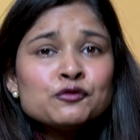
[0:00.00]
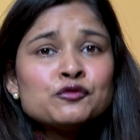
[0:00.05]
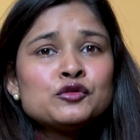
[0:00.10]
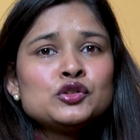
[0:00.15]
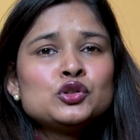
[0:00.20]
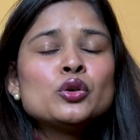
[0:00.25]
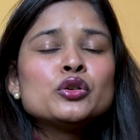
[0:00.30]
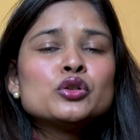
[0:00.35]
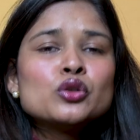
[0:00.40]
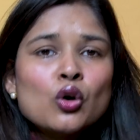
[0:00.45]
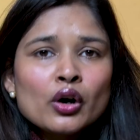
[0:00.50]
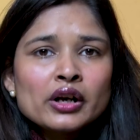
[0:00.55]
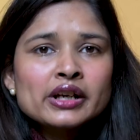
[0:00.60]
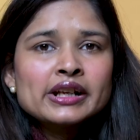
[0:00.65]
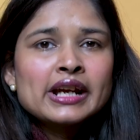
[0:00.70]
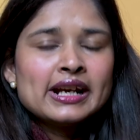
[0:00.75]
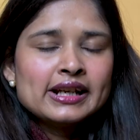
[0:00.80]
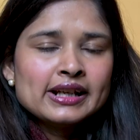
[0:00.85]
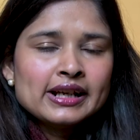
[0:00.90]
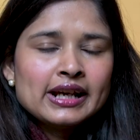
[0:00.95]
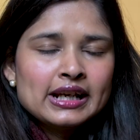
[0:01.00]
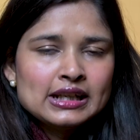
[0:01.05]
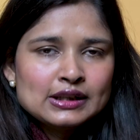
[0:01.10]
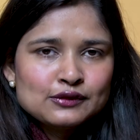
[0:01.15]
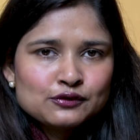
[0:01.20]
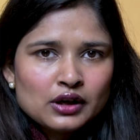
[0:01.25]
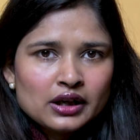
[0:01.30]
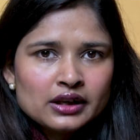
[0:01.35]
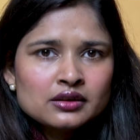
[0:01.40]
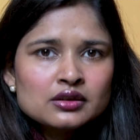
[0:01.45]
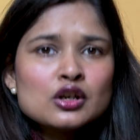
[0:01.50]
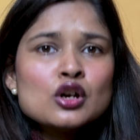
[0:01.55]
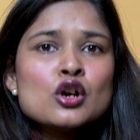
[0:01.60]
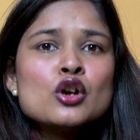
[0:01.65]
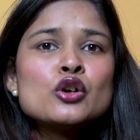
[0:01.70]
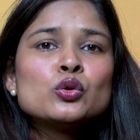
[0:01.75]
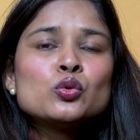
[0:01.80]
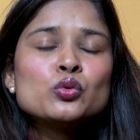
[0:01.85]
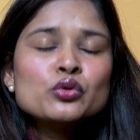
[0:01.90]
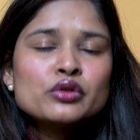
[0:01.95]
you're not getting anyone
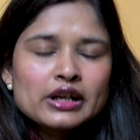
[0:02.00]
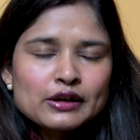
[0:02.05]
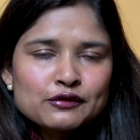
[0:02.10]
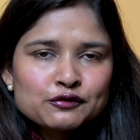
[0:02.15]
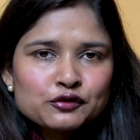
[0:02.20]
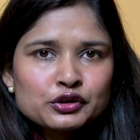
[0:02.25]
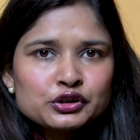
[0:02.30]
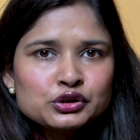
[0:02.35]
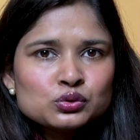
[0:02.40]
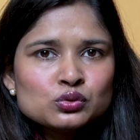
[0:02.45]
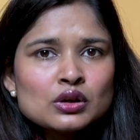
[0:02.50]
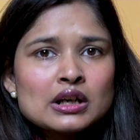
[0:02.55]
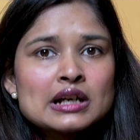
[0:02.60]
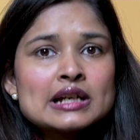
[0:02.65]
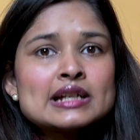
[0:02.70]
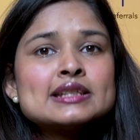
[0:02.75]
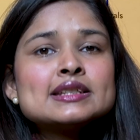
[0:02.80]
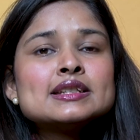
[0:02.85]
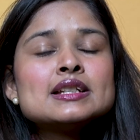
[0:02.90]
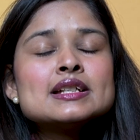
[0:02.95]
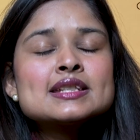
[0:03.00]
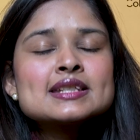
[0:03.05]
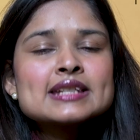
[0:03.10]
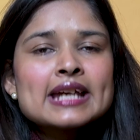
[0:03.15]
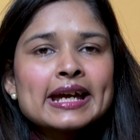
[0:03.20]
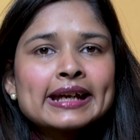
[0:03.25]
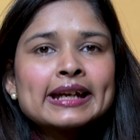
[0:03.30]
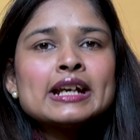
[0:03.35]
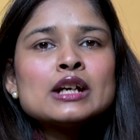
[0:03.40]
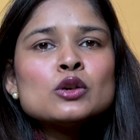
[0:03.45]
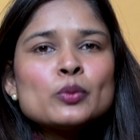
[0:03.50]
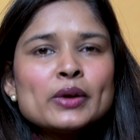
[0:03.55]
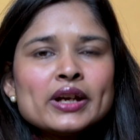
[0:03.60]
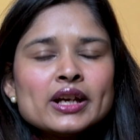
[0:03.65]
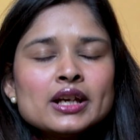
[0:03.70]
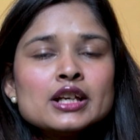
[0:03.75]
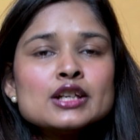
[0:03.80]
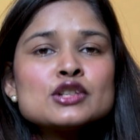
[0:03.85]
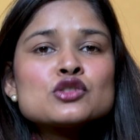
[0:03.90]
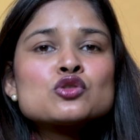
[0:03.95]
to refer you, the second way
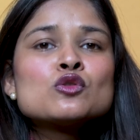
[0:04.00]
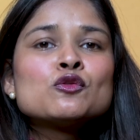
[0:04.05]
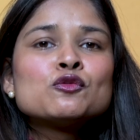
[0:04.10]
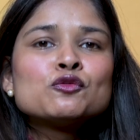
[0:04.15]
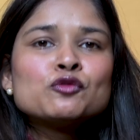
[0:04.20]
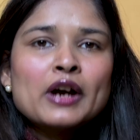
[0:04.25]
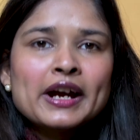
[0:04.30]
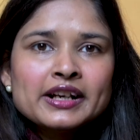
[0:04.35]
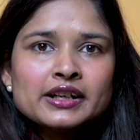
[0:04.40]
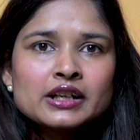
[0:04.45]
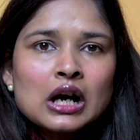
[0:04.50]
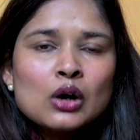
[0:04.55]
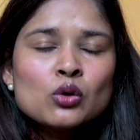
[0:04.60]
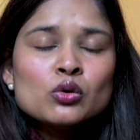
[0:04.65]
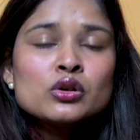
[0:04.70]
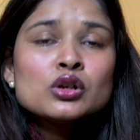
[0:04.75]
is to find out